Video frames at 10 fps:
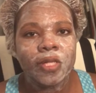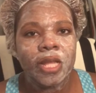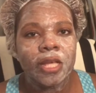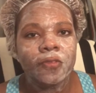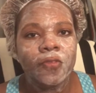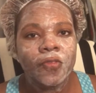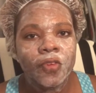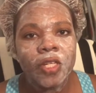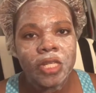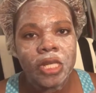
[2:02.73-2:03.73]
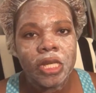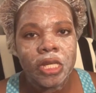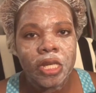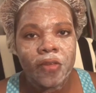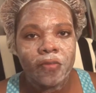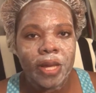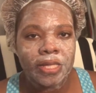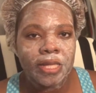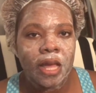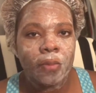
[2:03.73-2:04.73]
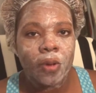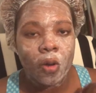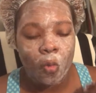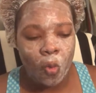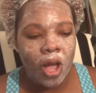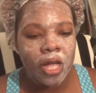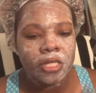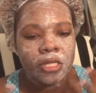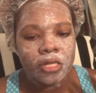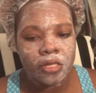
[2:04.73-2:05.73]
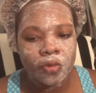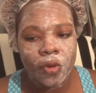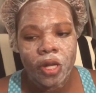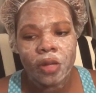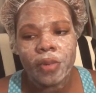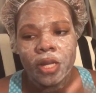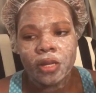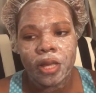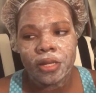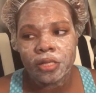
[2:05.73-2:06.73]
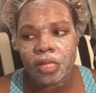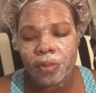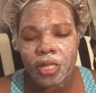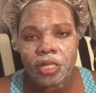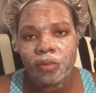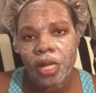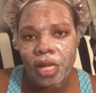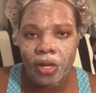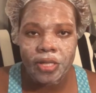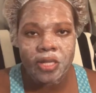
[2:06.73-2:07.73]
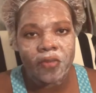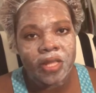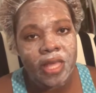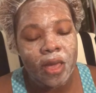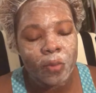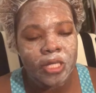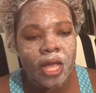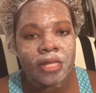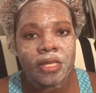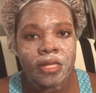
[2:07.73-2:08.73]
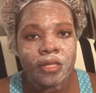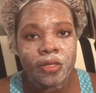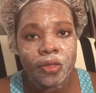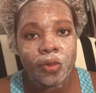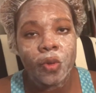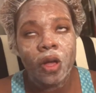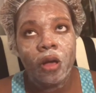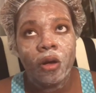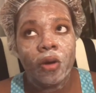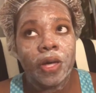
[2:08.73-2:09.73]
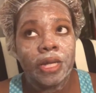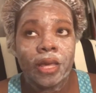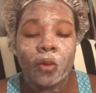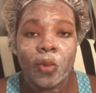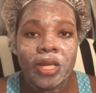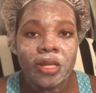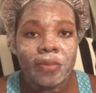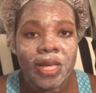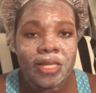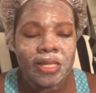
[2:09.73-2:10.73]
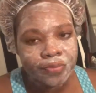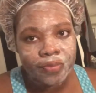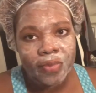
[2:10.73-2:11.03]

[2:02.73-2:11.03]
to like fully give my scalp a wash and a scrub and like deep condition my hair and stuff like that which I tend to do on like a weekly basis